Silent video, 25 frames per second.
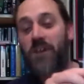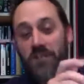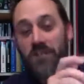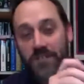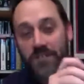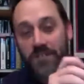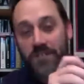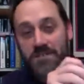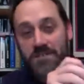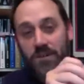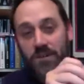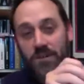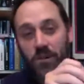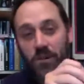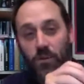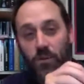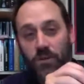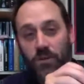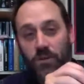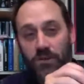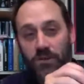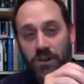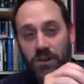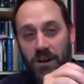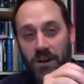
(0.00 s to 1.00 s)
this a
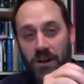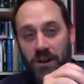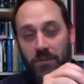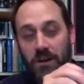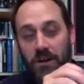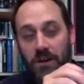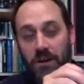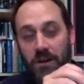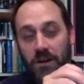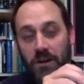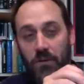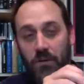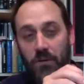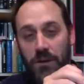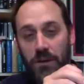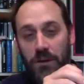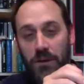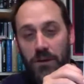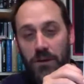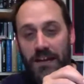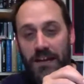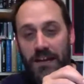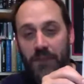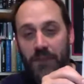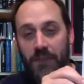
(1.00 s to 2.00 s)
horror comic all week,
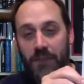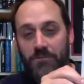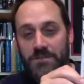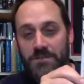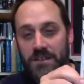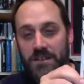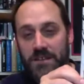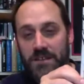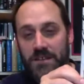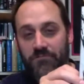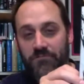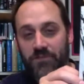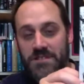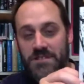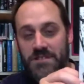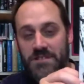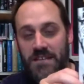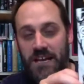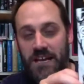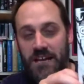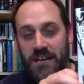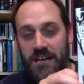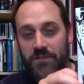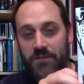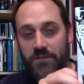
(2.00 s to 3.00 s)
and I will say the first thing
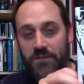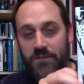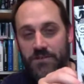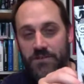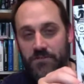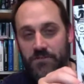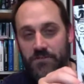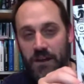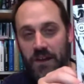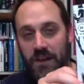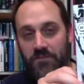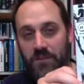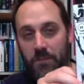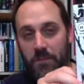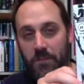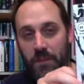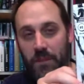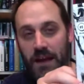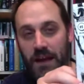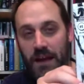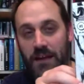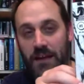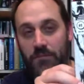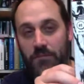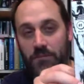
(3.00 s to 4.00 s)
I noticed right off the
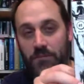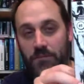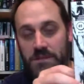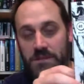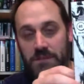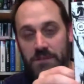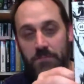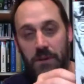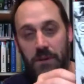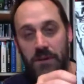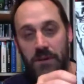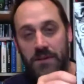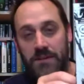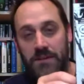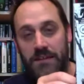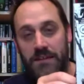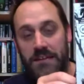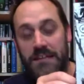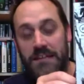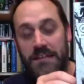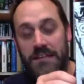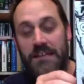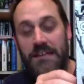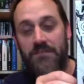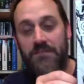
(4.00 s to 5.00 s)
bat was compared to
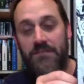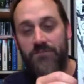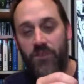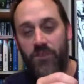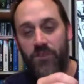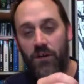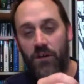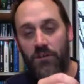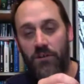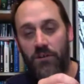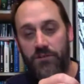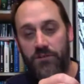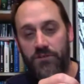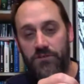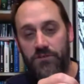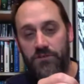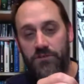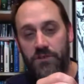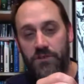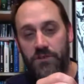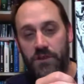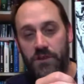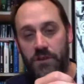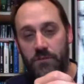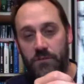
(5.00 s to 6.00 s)
Gideon Falls,
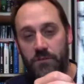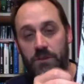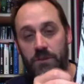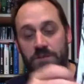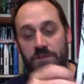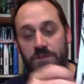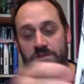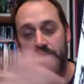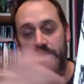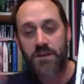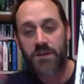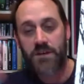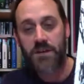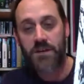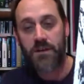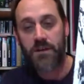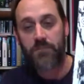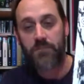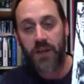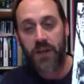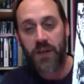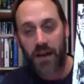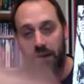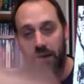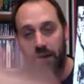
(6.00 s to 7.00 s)
which
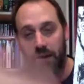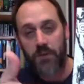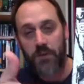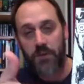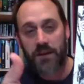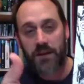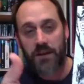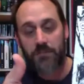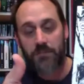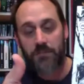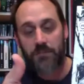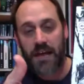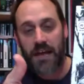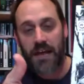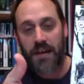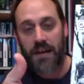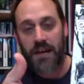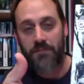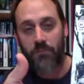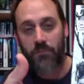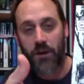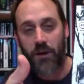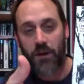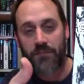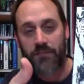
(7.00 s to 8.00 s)
I read in black and
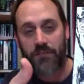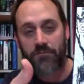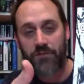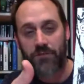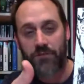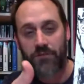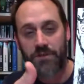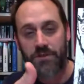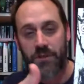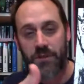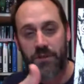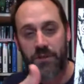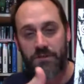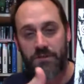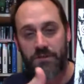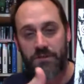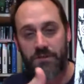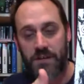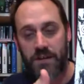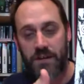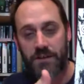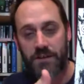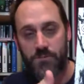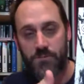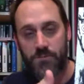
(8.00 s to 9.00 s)
white for a director's
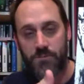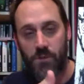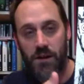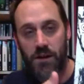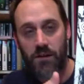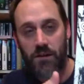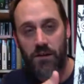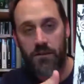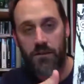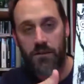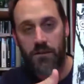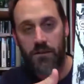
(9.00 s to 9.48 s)
cut as well.